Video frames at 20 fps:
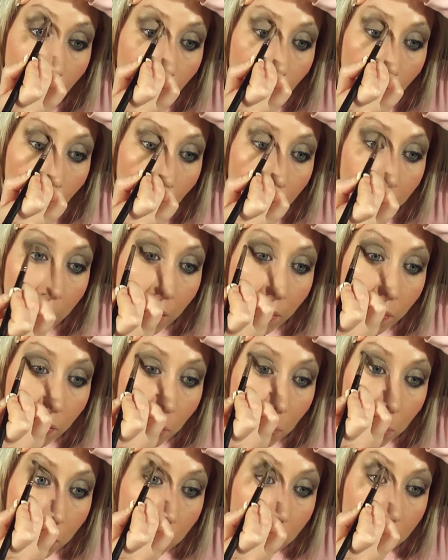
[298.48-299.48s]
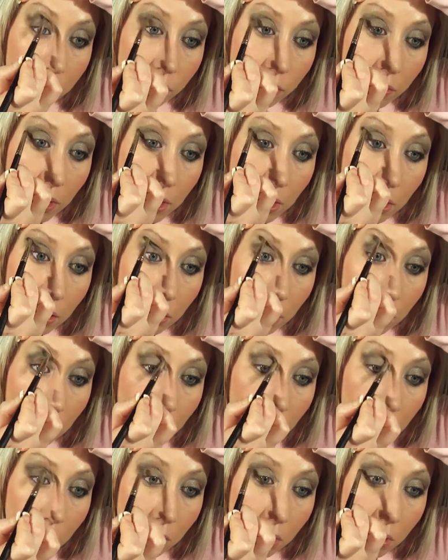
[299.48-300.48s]
Whatever works for
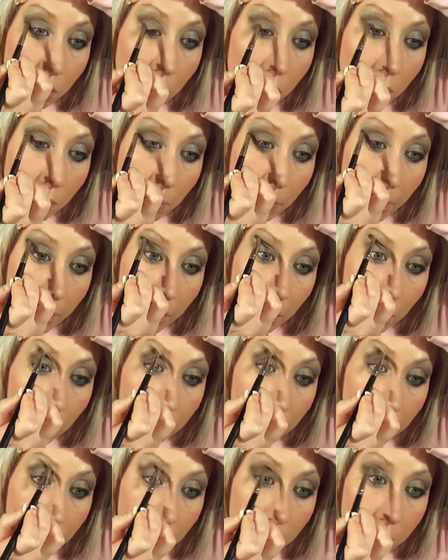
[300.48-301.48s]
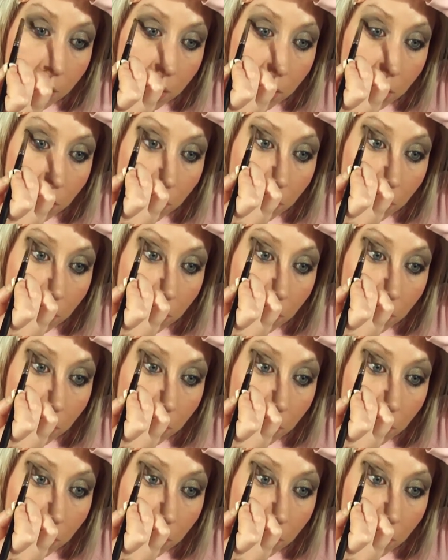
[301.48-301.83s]
you, by all means,